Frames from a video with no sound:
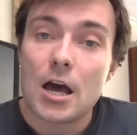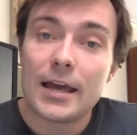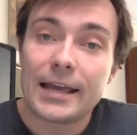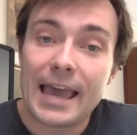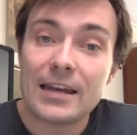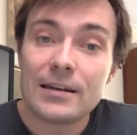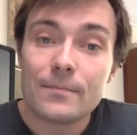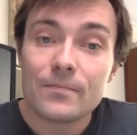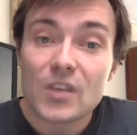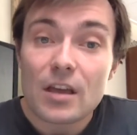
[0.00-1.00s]
Again,
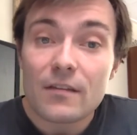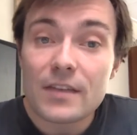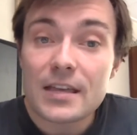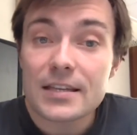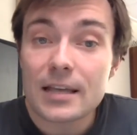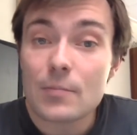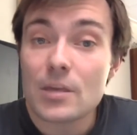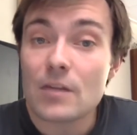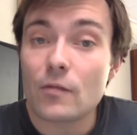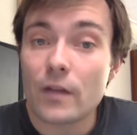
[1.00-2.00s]
this can
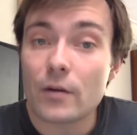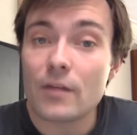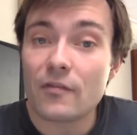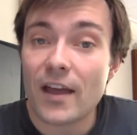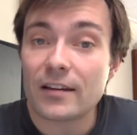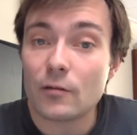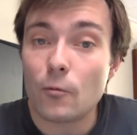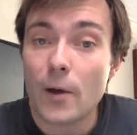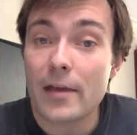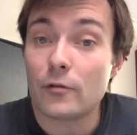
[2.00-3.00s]
be a very effective
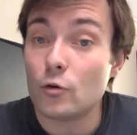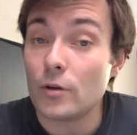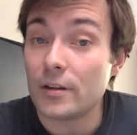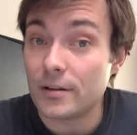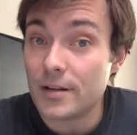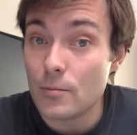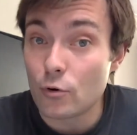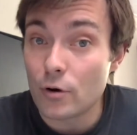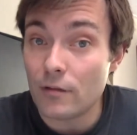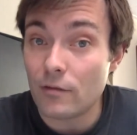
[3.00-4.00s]
way of doing the
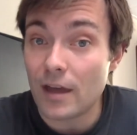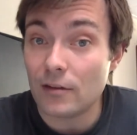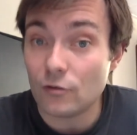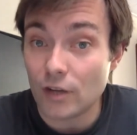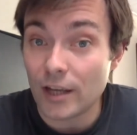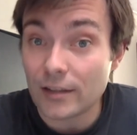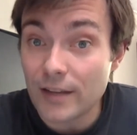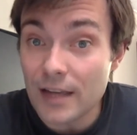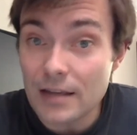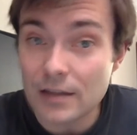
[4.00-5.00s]
debrief, and
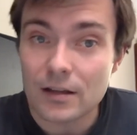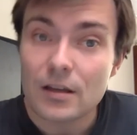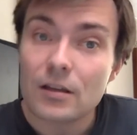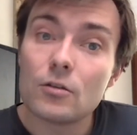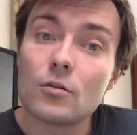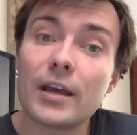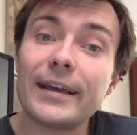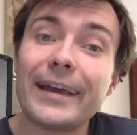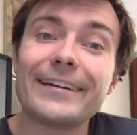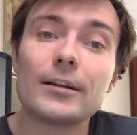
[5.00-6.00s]
indeed, you can
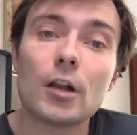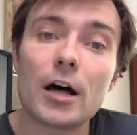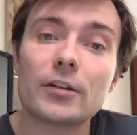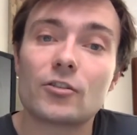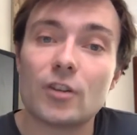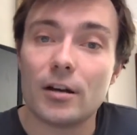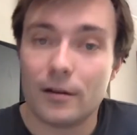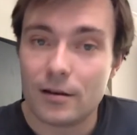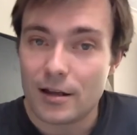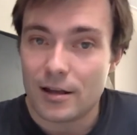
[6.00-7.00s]
get a lot done
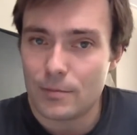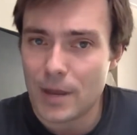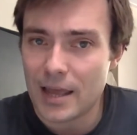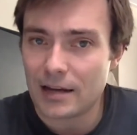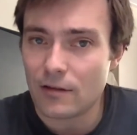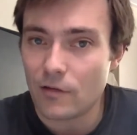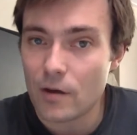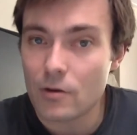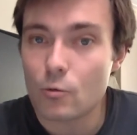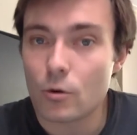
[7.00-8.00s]
and make it a
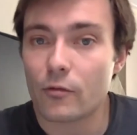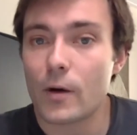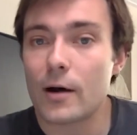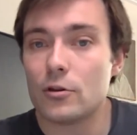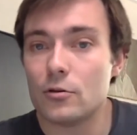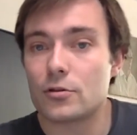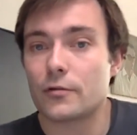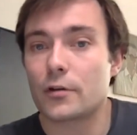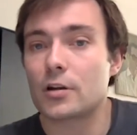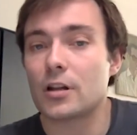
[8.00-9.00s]
very worthwhile use
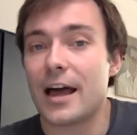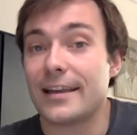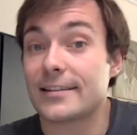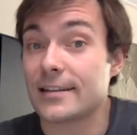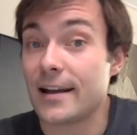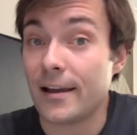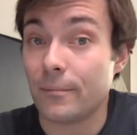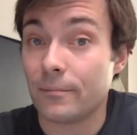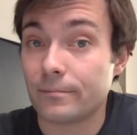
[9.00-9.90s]
of your client's time.